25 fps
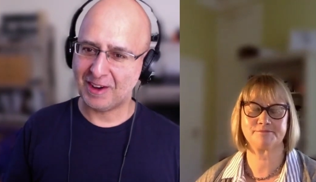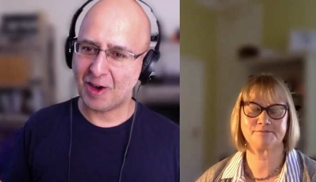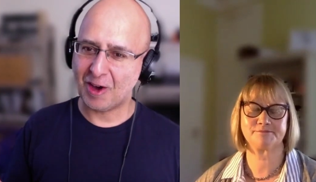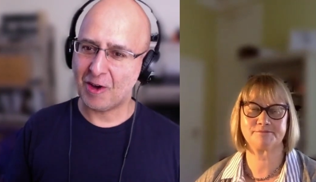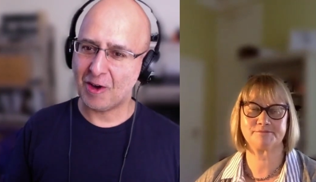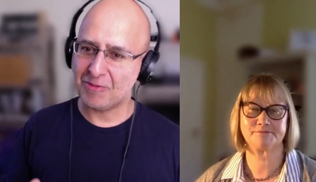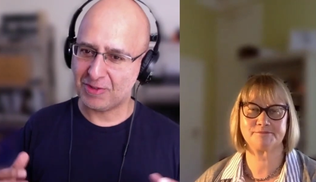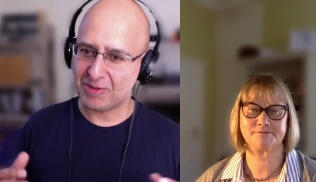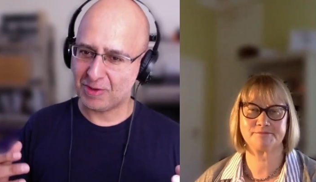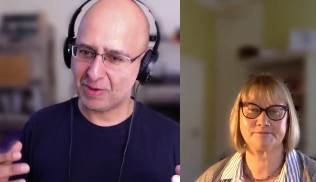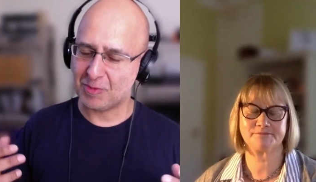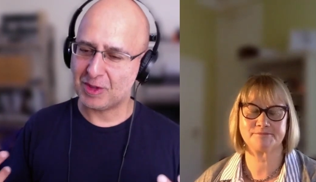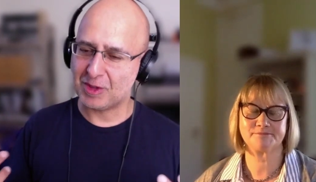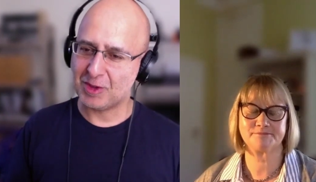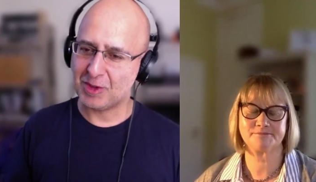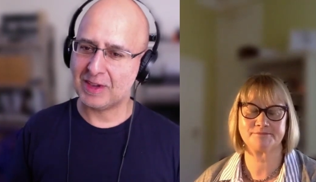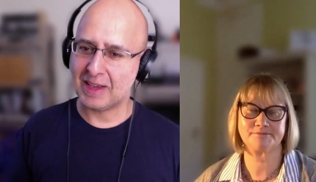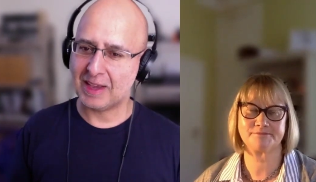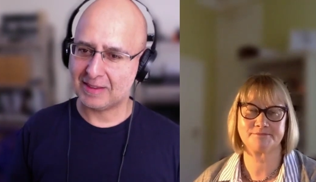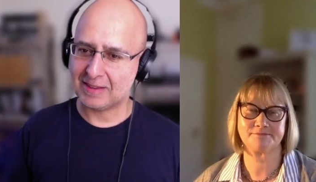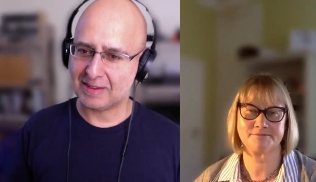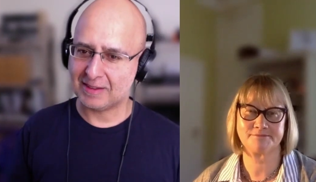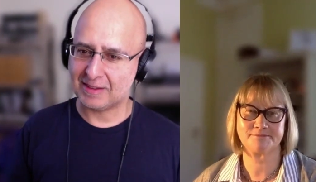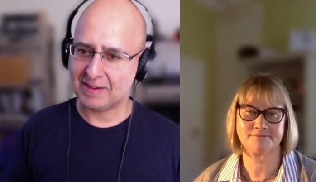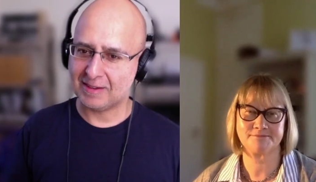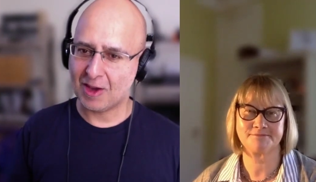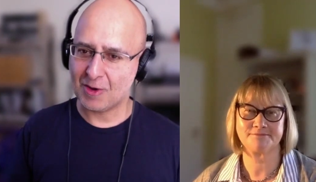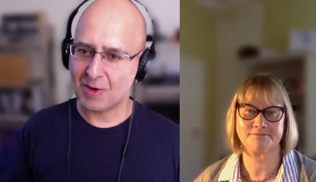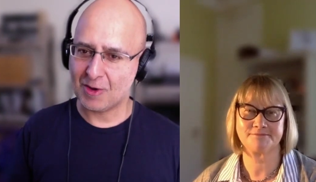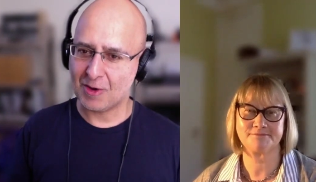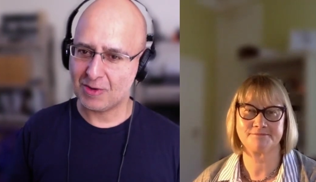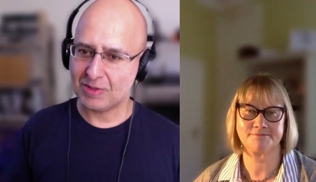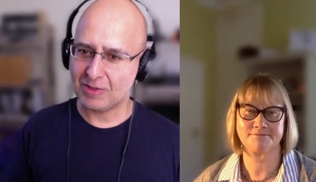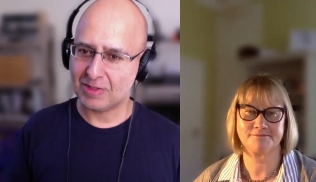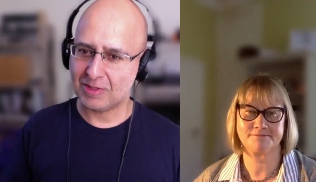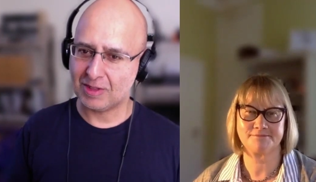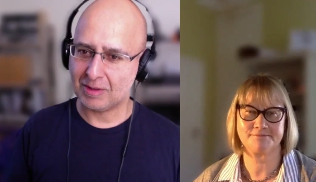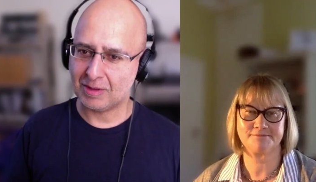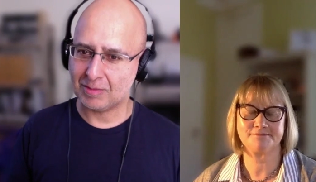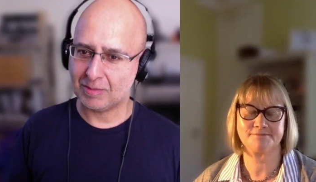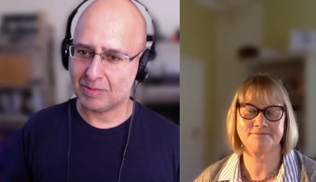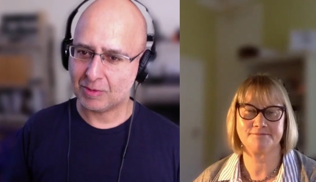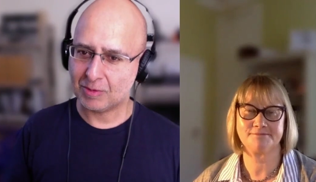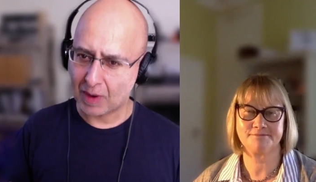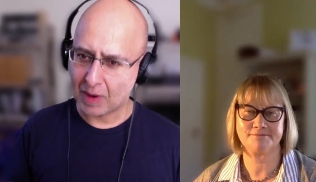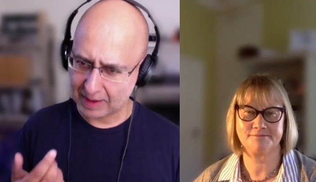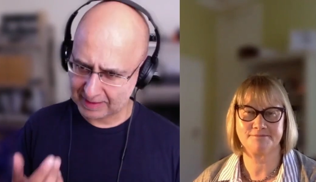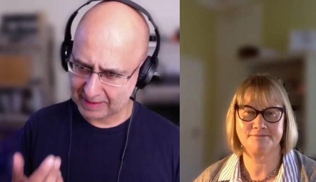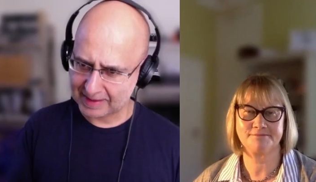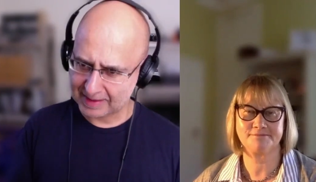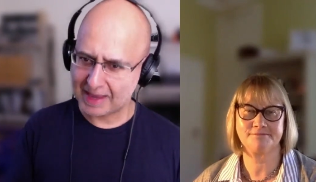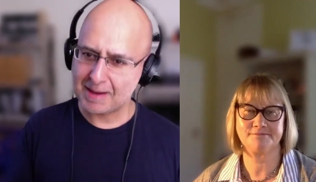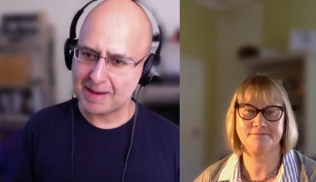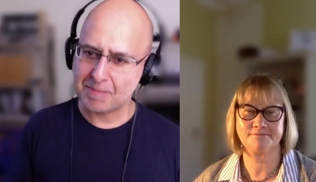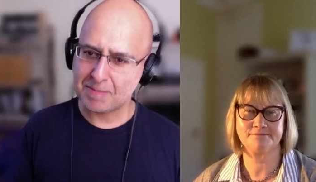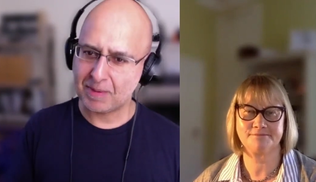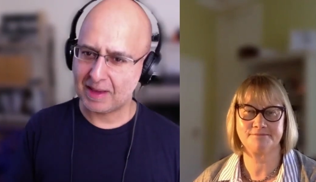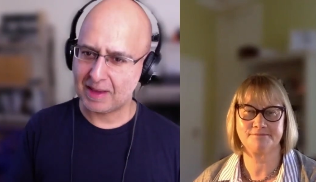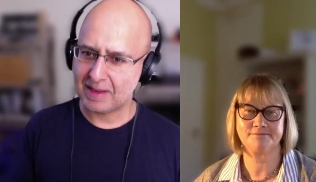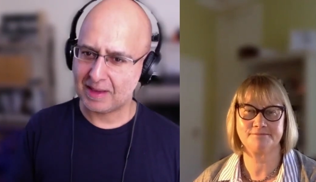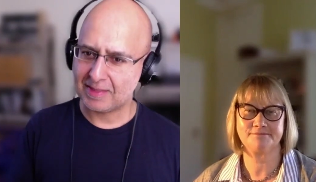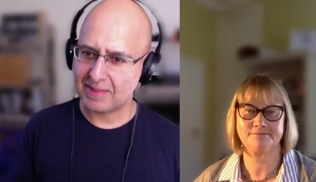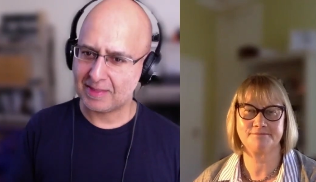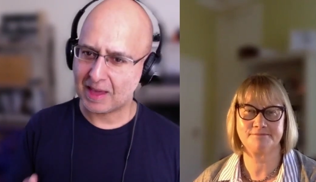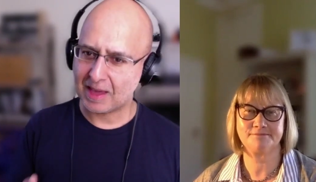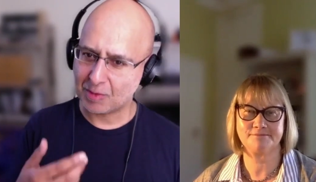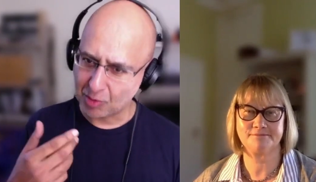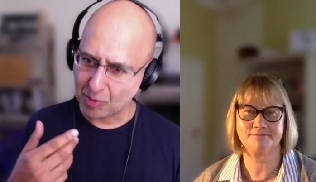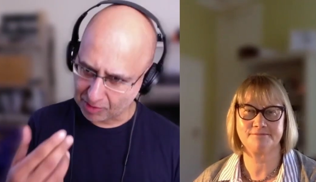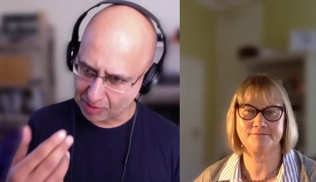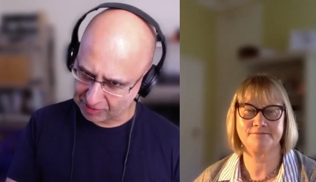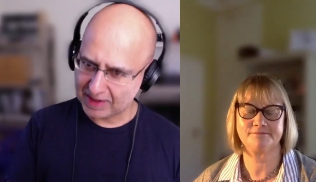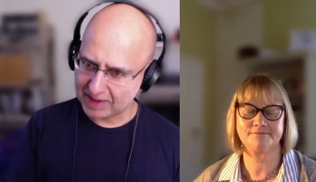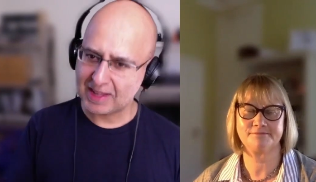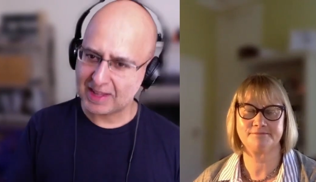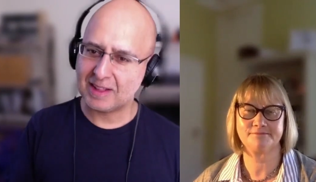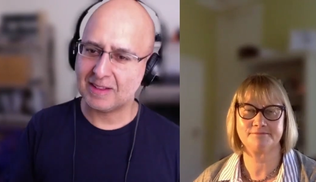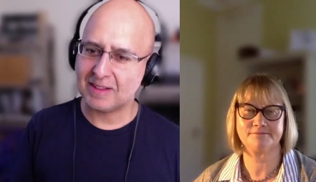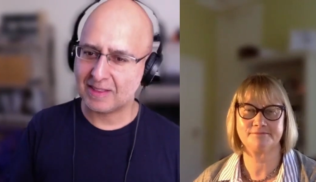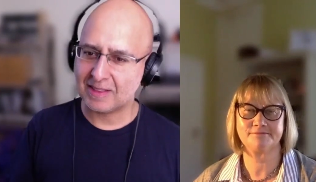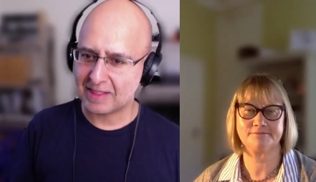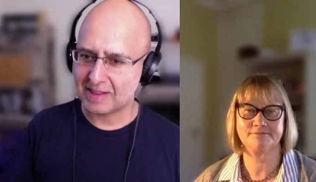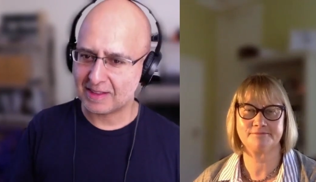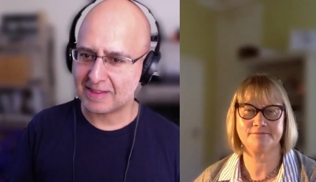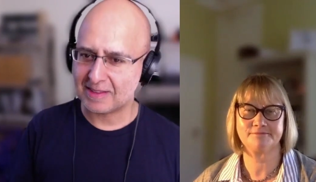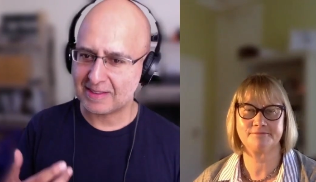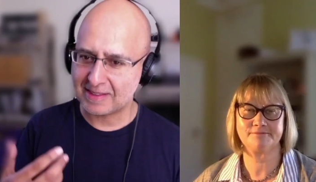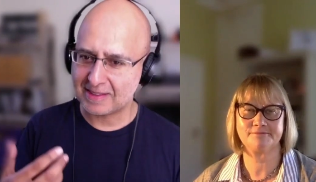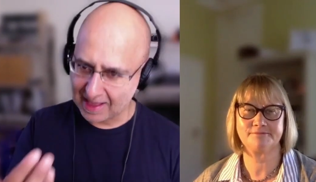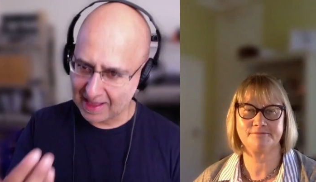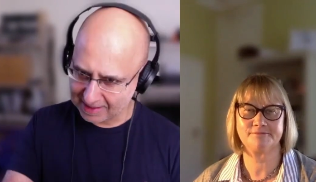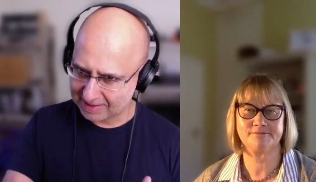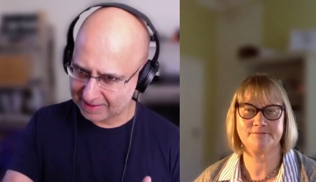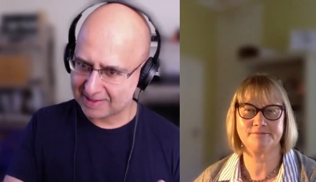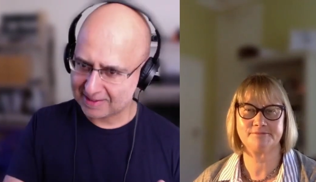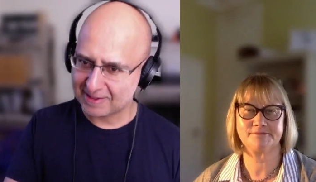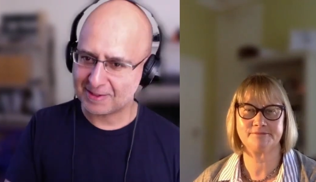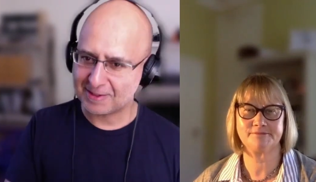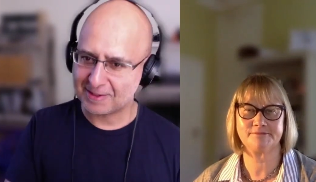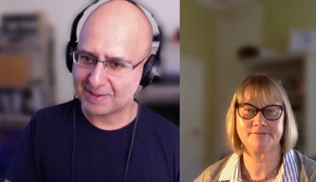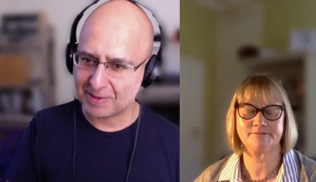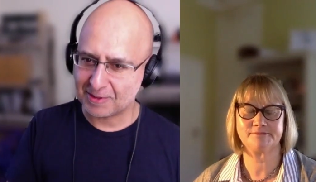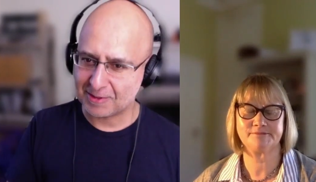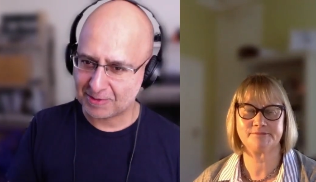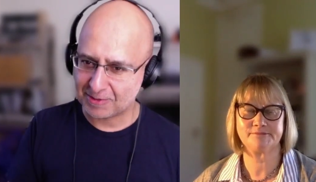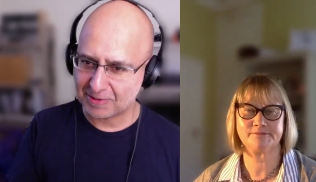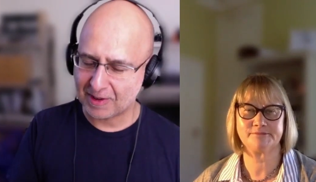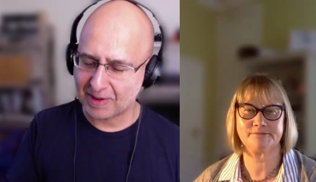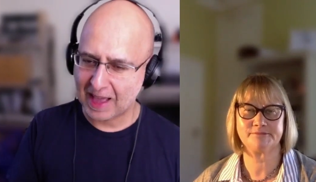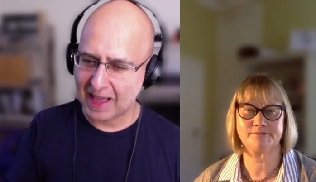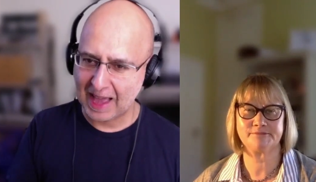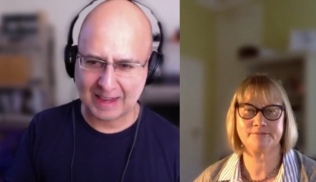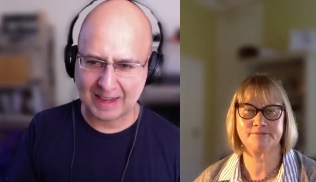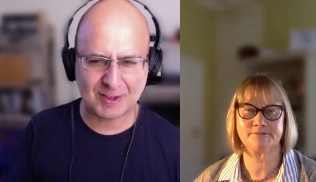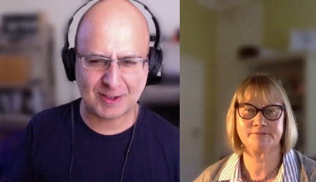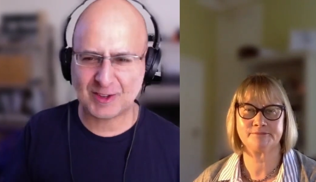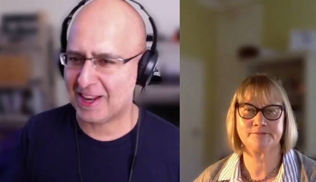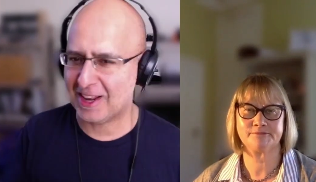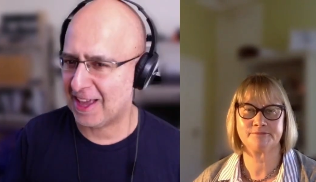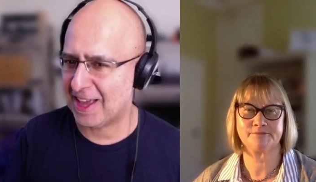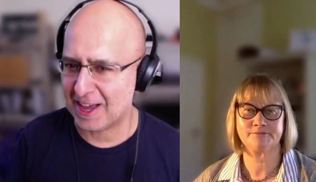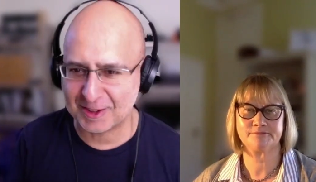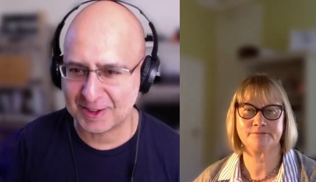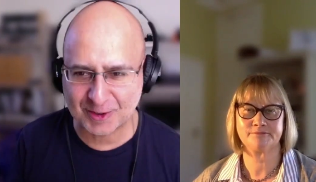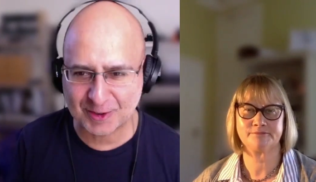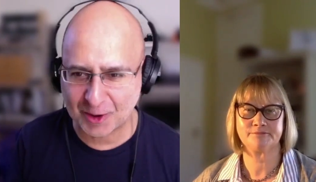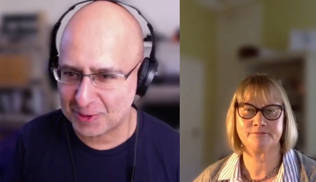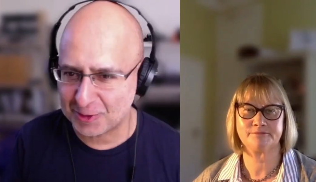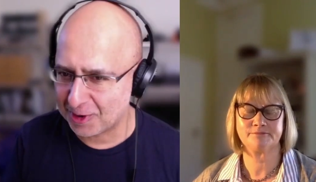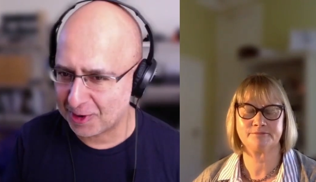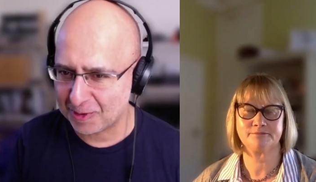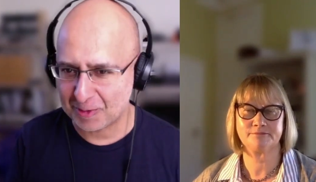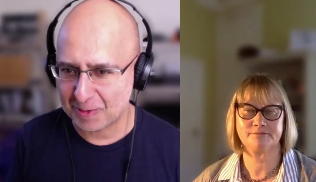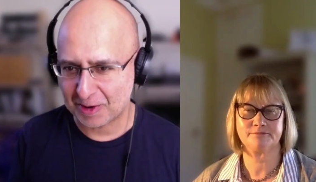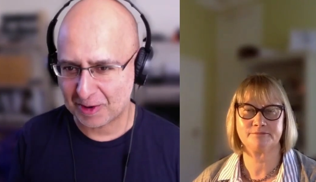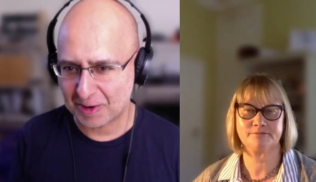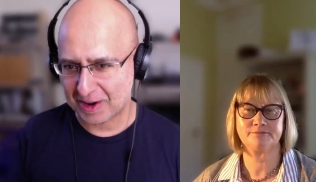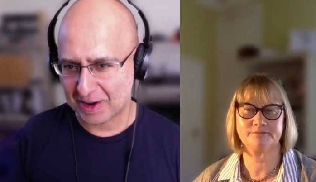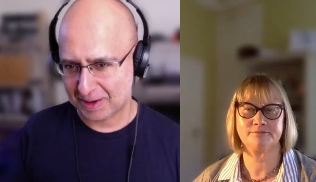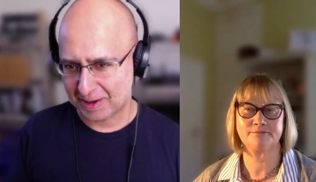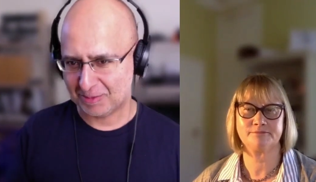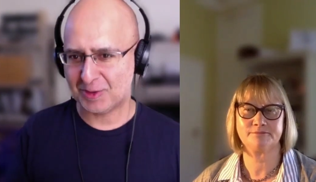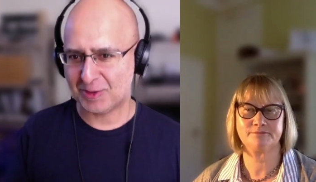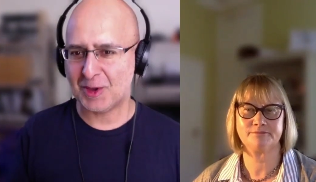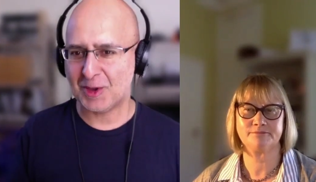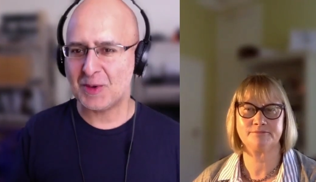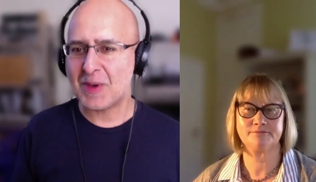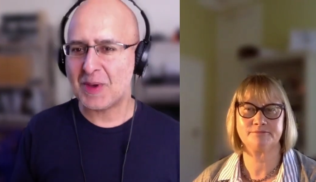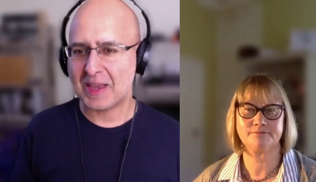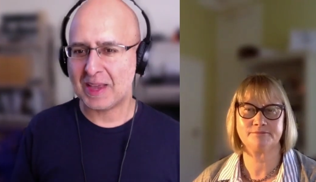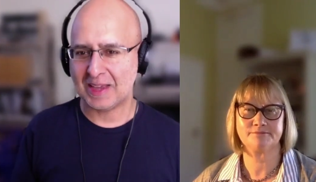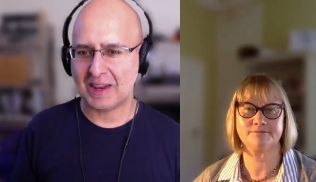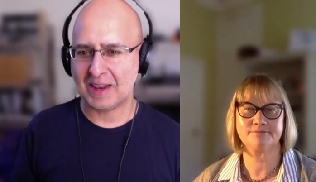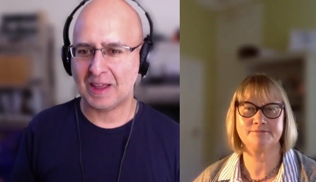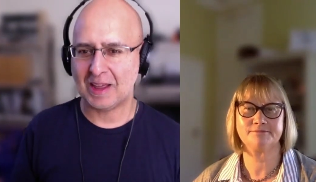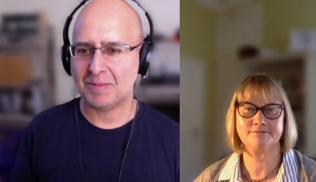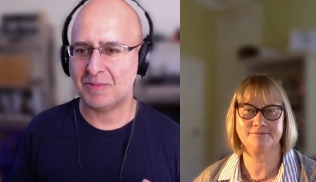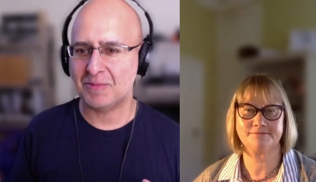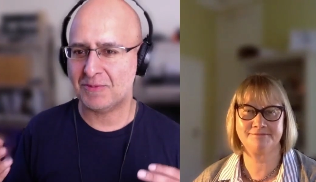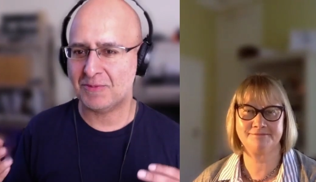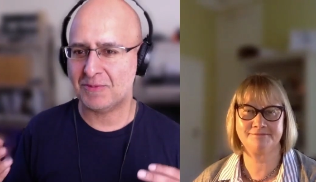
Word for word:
Speaker 1: Often, when you get to know them quite deeply, they reveal this sense of actually, I don't know what I'm doing, and I